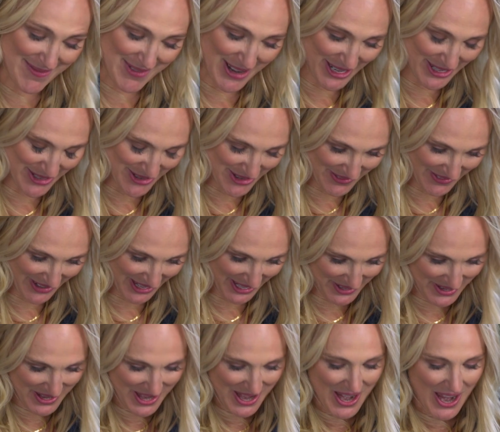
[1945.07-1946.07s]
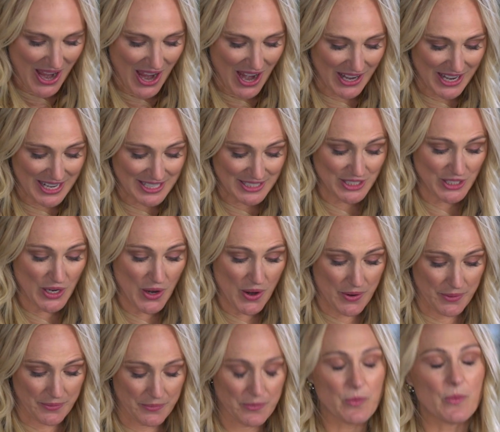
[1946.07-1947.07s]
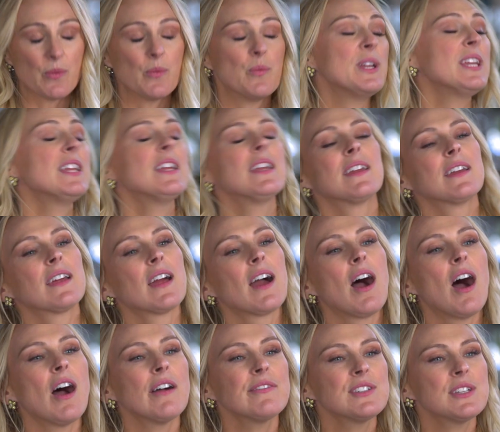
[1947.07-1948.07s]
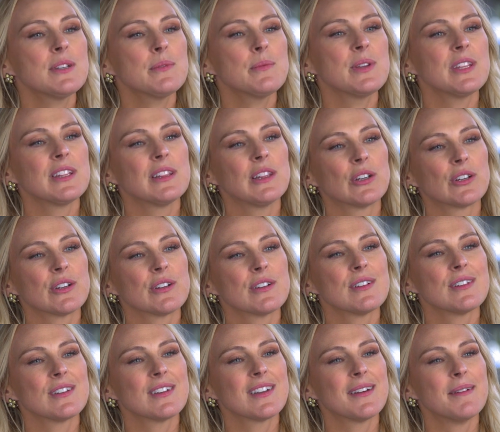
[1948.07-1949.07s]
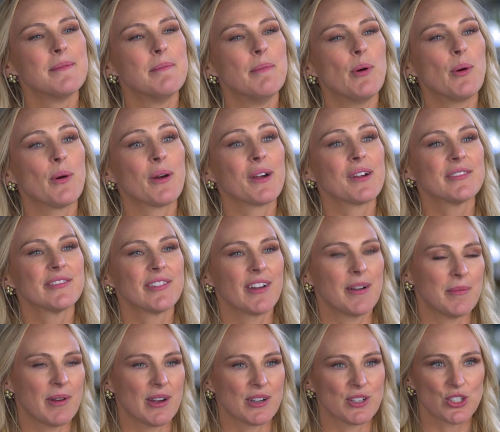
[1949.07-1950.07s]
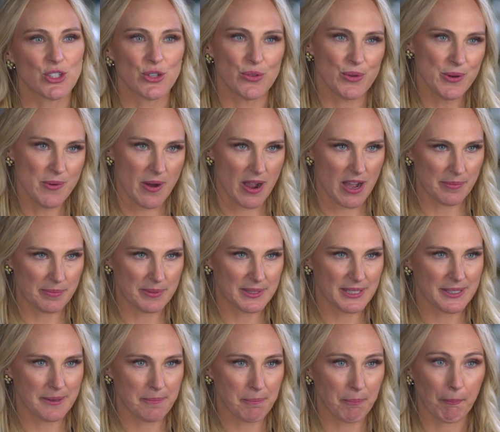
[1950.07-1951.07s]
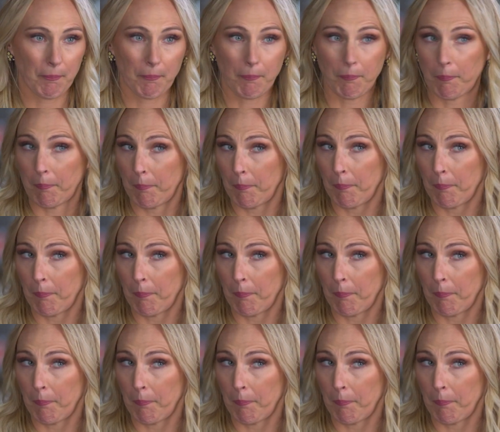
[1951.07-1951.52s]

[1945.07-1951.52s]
I'm a country fan. All right, so often we learn more from our screw-ups. Mm.